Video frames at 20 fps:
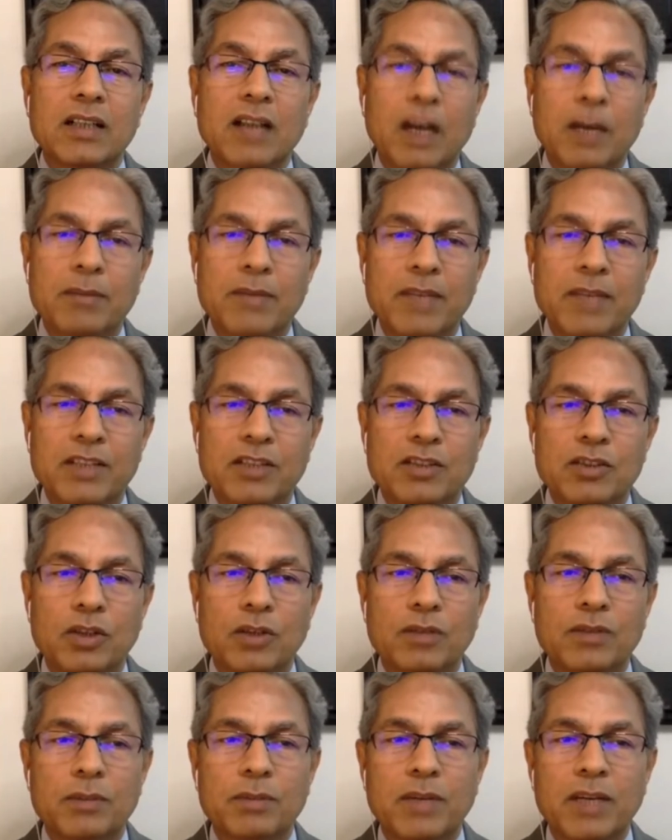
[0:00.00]
calmness
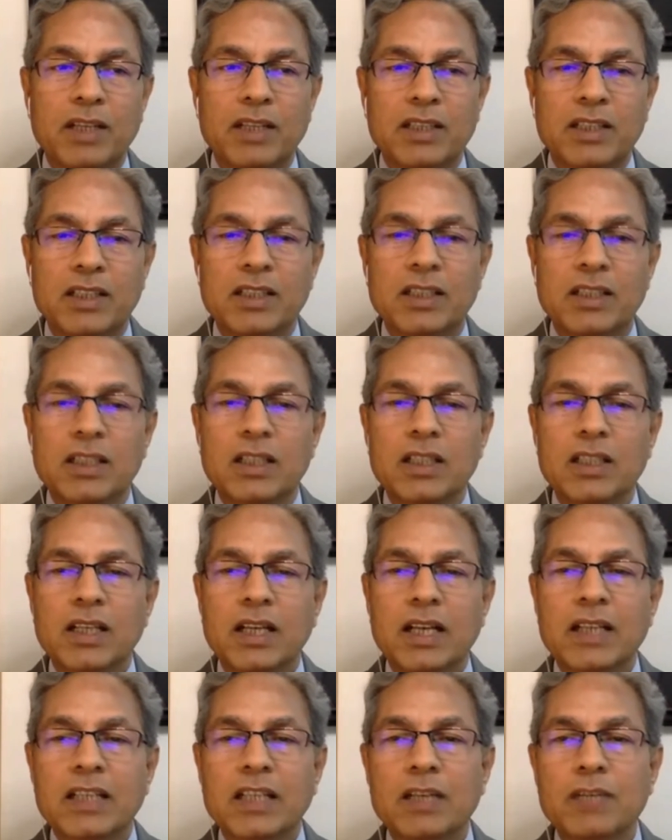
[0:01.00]
of the party,
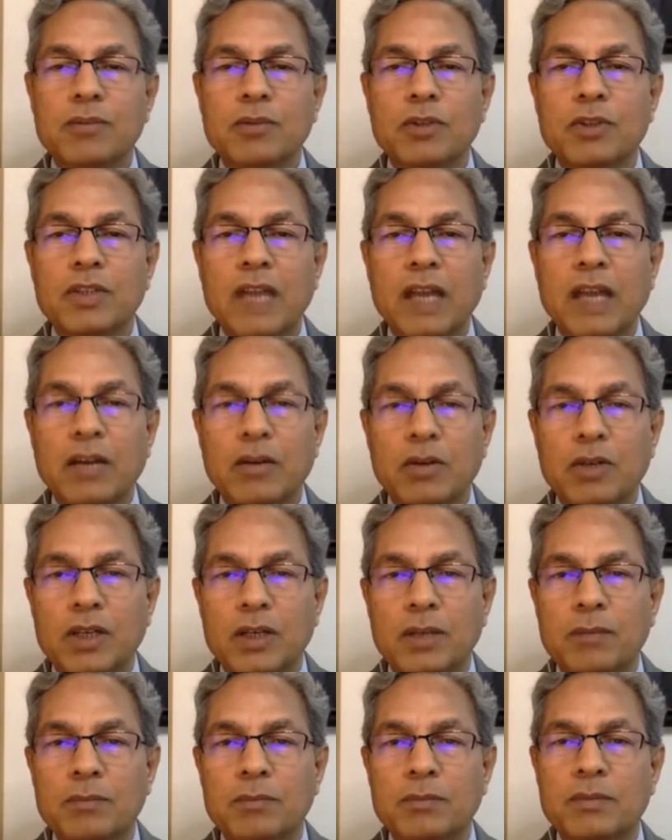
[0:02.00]
and therefore
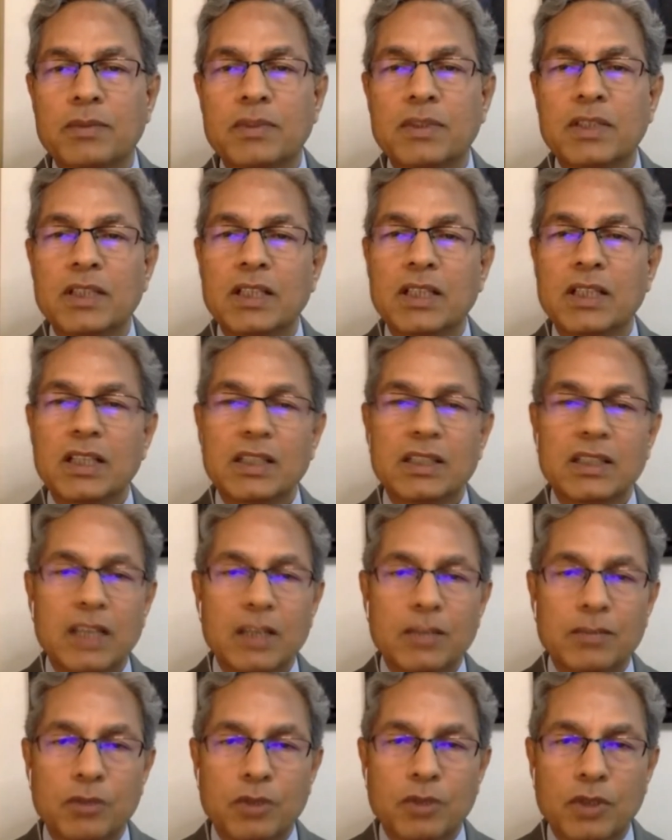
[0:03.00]
decorum,
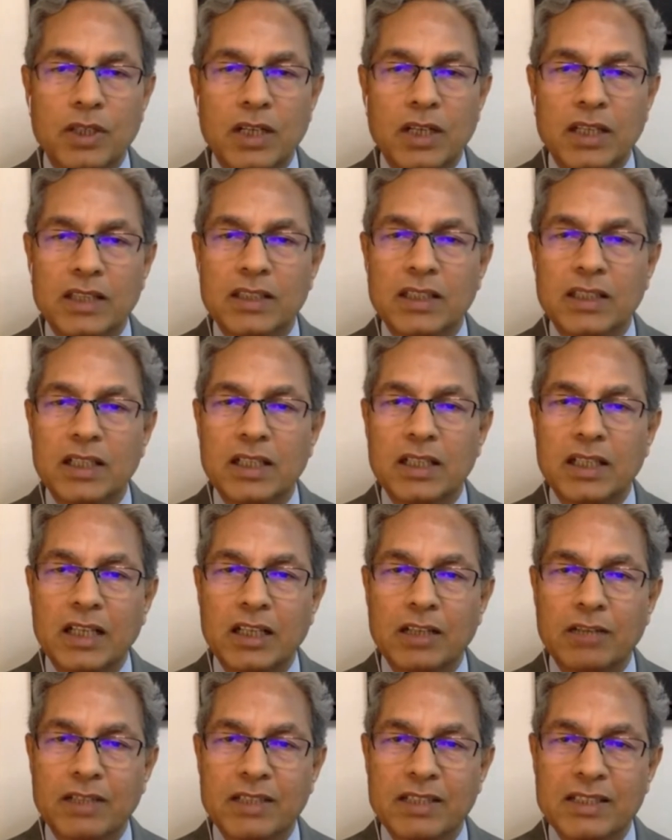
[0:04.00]
therefore
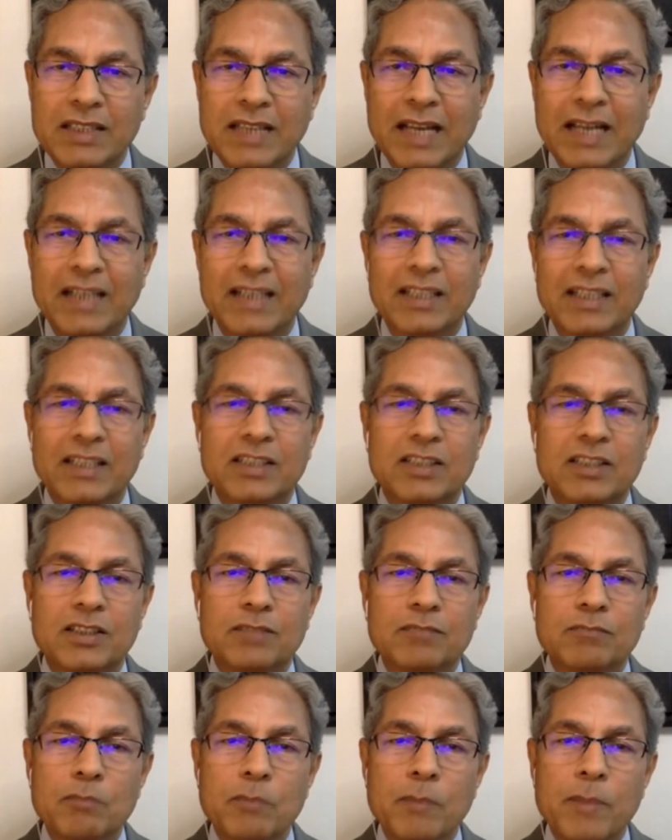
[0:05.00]
kind of
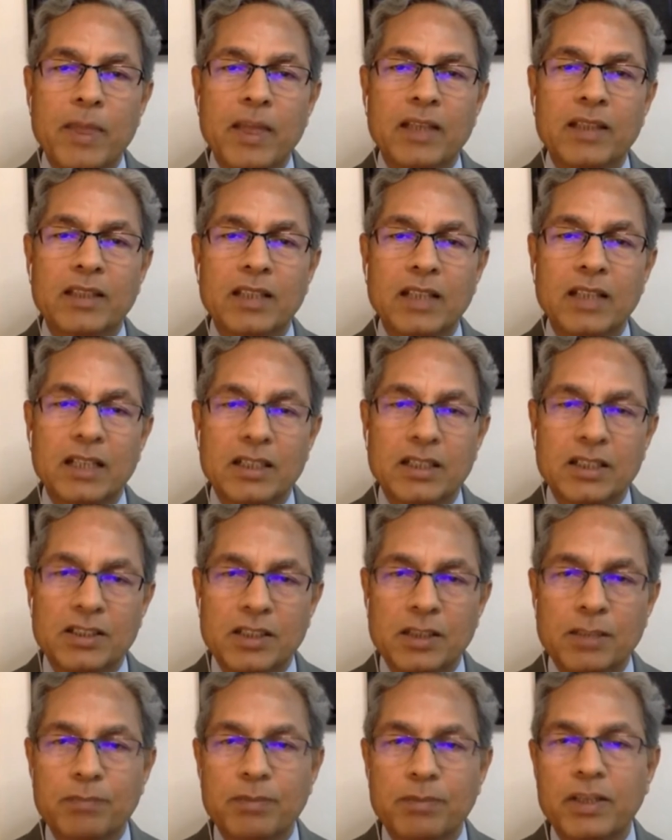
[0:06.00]
aesthetics,
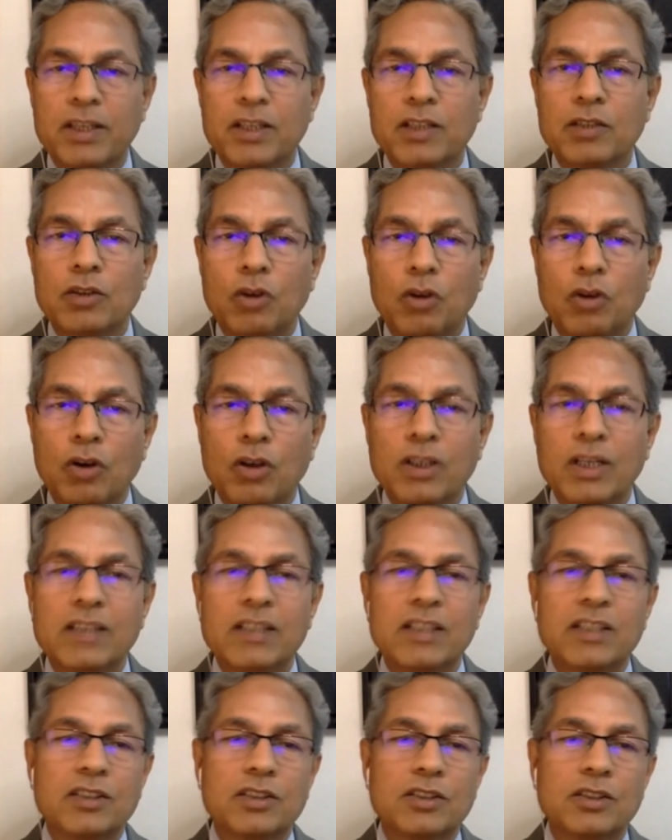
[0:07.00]
discipline,
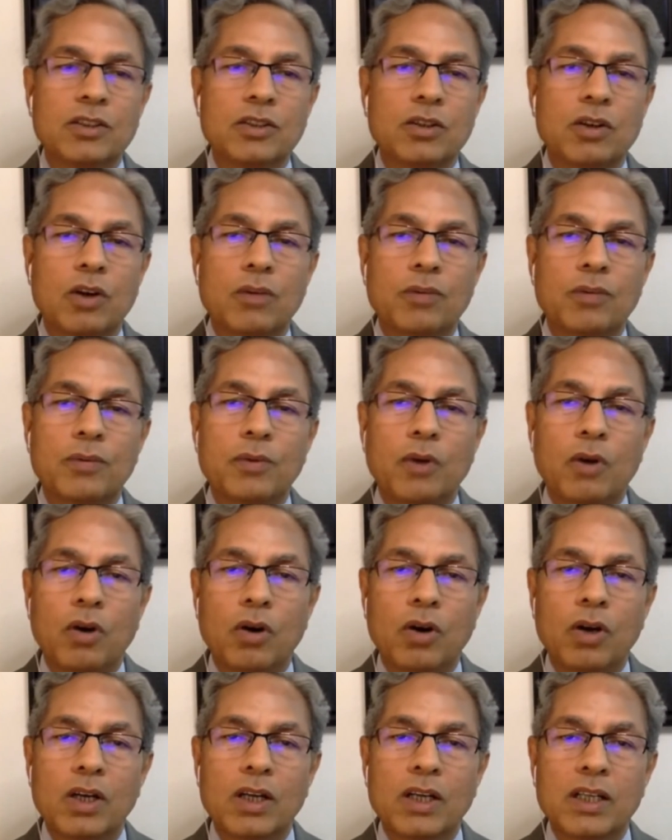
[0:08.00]
organization of
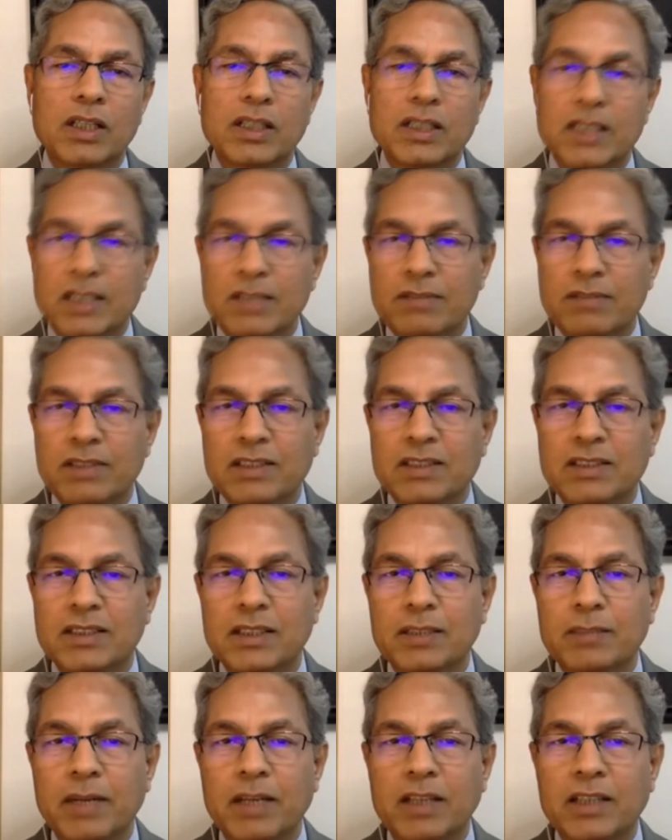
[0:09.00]
all events
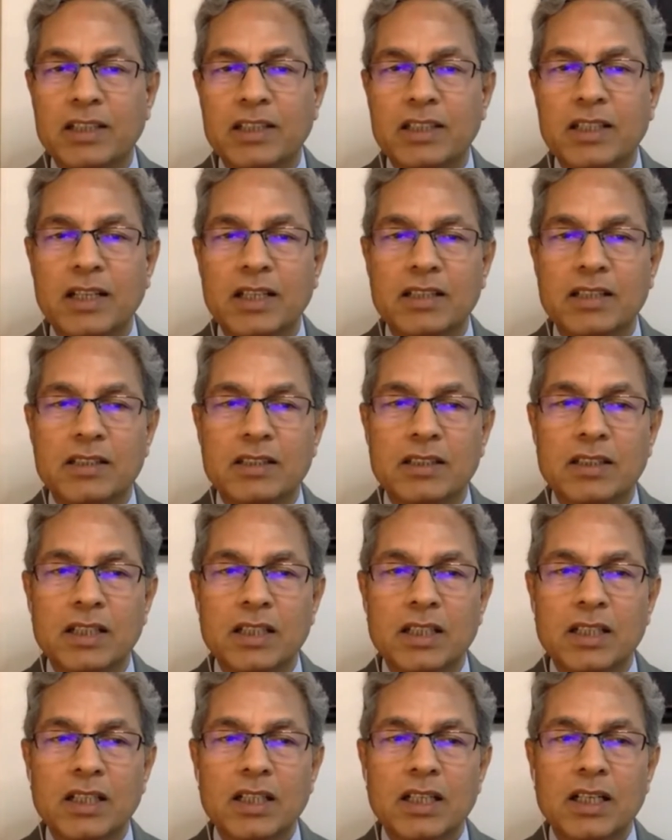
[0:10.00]
that party does
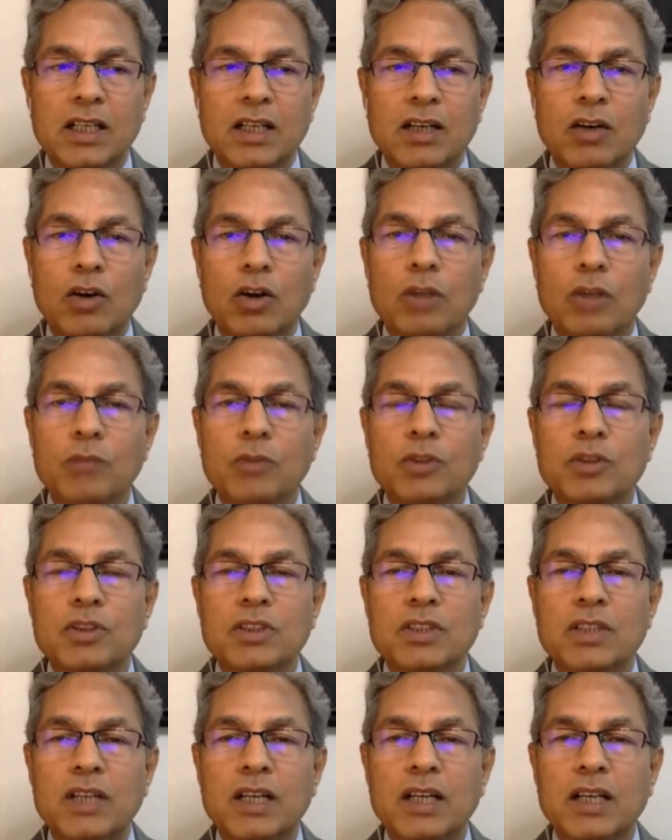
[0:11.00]

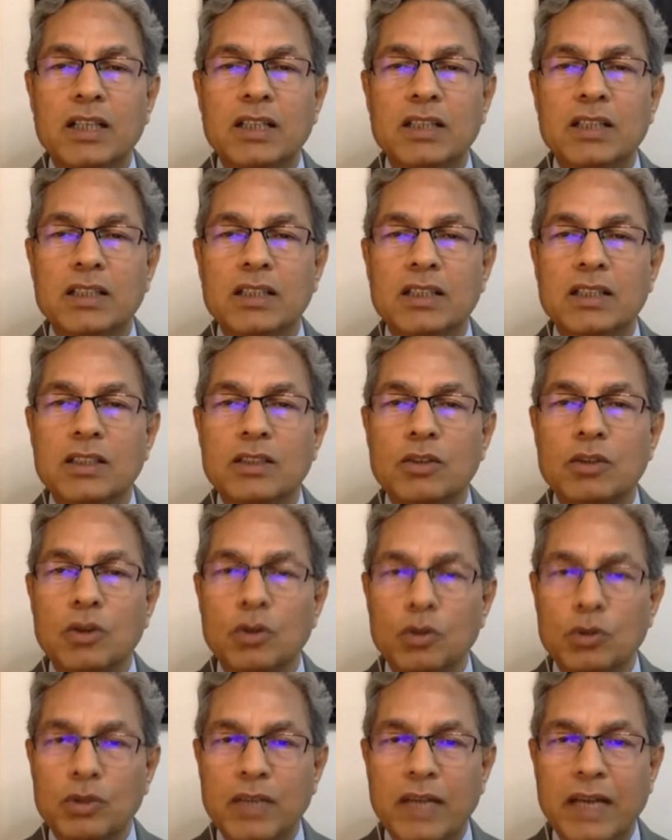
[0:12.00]
almost
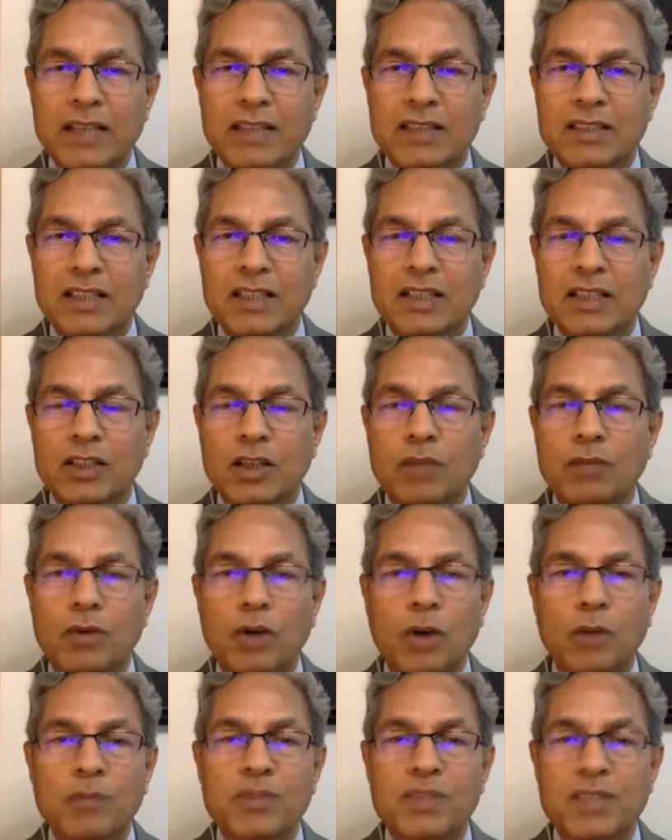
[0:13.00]
go to the extent
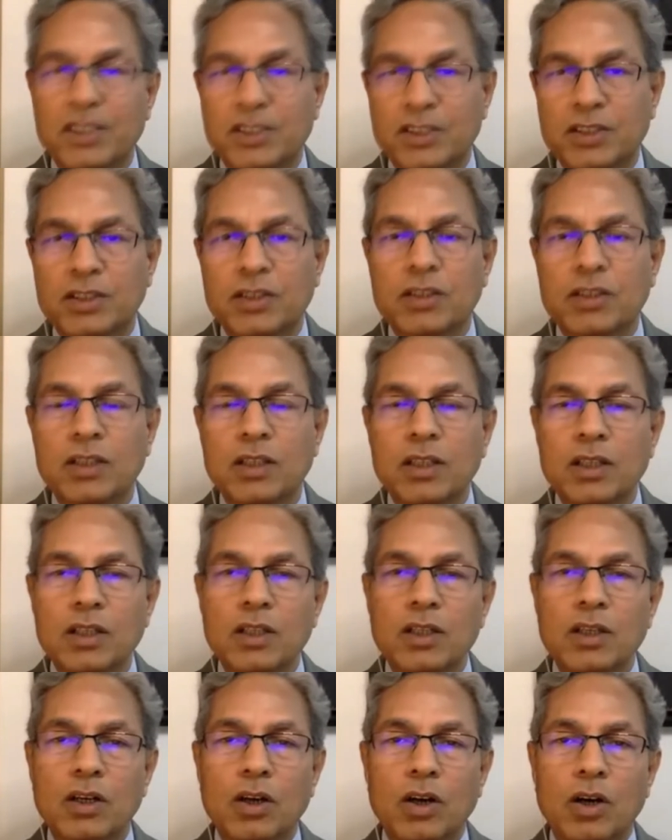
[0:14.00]
of obsession
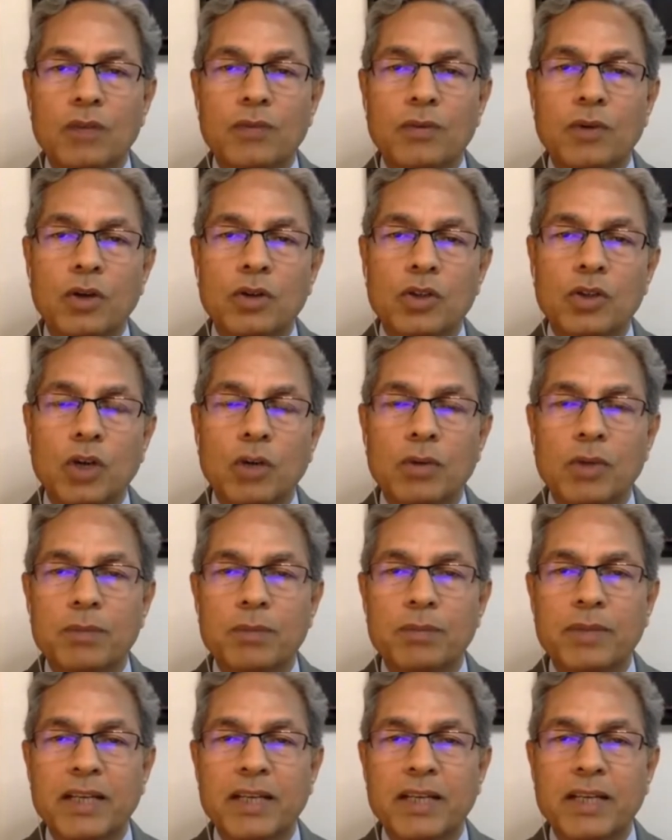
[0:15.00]
of October